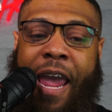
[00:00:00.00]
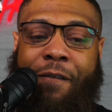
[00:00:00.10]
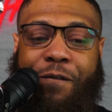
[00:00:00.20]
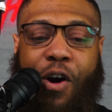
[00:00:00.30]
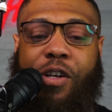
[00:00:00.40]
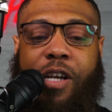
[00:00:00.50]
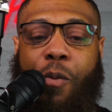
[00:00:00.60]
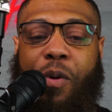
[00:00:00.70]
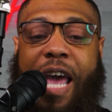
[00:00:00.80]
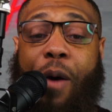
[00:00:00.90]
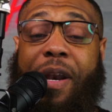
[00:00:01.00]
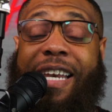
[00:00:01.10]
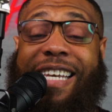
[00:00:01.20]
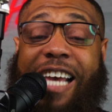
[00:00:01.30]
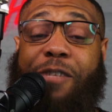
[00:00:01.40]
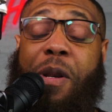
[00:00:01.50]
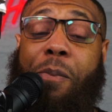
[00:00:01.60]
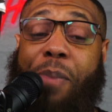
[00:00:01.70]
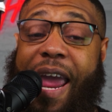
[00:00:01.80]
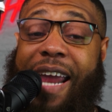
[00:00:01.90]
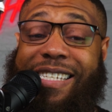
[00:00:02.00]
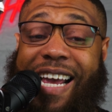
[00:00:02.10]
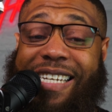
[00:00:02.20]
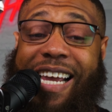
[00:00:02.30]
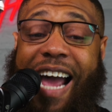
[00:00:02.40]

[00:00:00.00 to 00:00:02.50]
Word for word: And first up with that one, Desmond Bane signs a